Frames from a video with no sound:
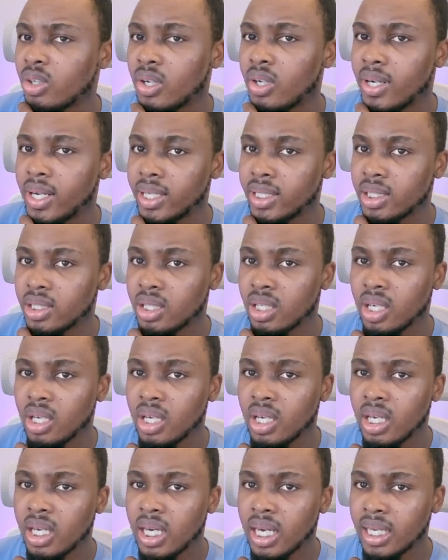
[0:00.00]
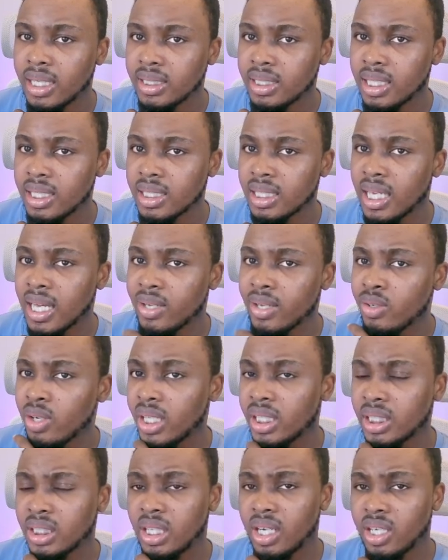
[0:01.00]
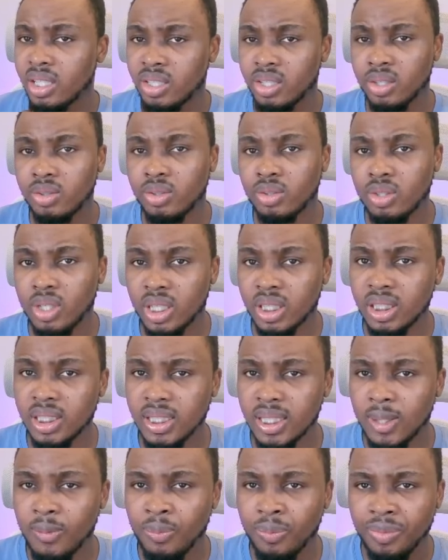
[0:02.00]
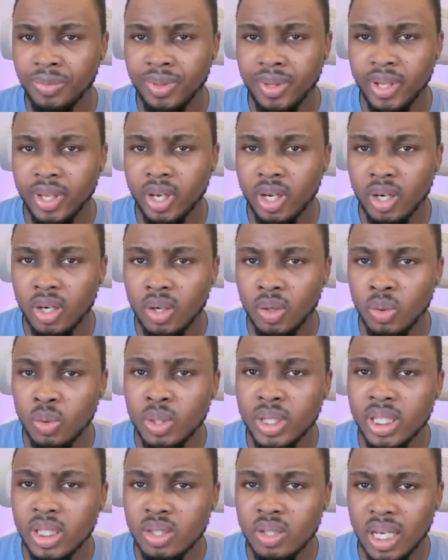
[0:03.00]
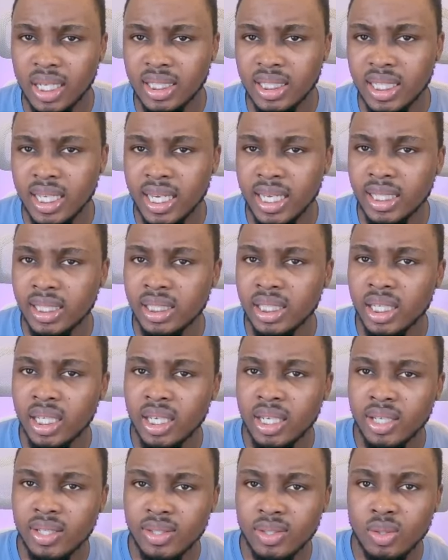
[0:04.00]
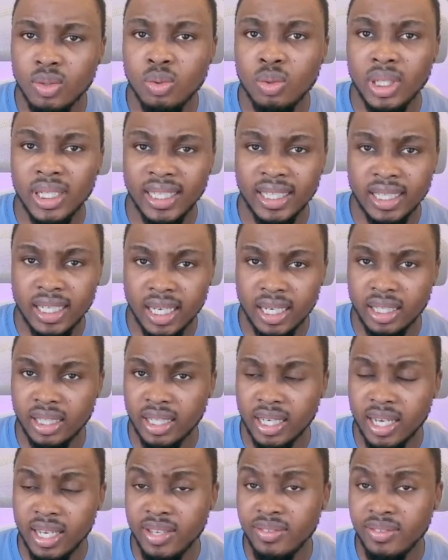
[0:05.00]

College, and it says, are you an international student looking to attend school in Canada?